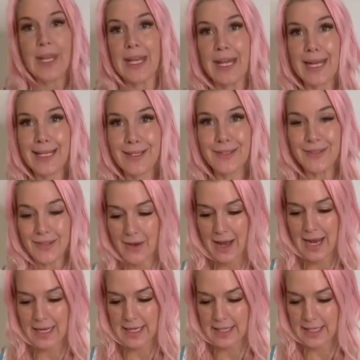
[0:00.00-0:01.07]

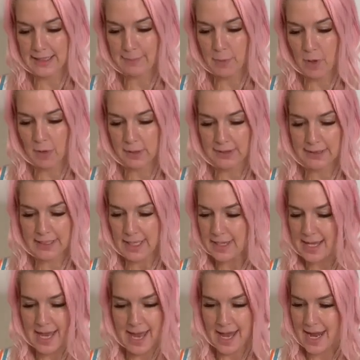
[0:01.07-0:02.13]
inside this box
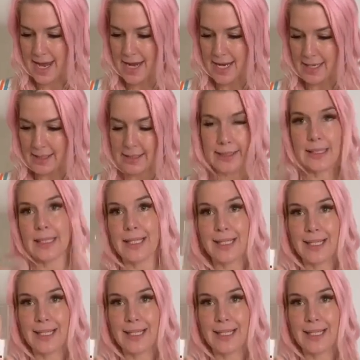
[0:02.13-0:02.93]
there is